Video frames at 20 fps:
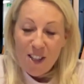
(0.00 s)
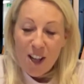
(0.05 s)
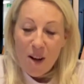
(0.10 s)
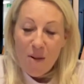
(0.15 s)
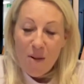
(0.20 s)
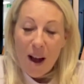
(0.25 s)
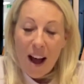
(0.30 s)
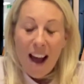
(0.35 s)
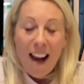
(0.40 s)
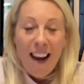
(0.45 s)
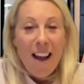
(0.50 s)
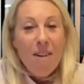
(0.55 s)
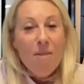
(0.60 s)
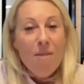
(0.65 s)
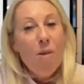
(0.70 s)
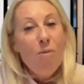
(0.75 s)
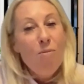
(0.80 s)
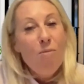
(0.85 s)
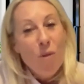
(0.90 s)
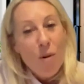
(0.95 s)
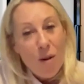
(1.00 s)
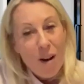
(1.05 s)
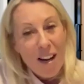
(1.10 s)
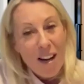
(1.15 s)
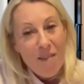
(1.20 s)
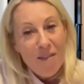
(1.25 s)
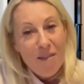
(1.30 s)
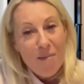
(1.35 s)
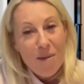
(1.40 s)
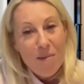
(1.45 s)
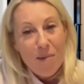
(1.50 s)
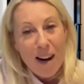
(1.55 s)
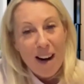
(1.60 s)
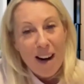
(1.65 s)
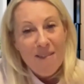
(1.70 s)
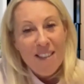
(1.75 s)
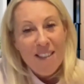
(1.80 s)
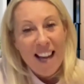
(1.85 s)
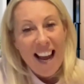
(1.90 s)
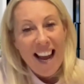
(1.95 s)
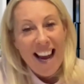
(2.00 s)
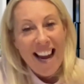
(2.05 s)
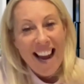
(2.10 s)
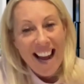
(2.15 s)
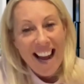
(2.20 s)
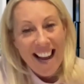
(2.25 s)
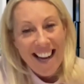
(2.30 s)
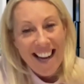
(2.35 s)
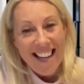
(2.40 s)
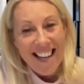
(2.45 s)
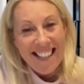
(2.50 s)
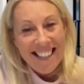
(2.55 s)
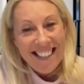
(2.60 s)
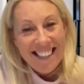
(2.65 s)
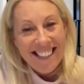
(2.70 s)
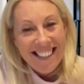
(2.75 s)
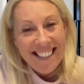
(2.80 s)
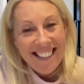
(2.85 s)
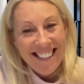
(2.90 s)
So hello, Roy from Sprout.ai.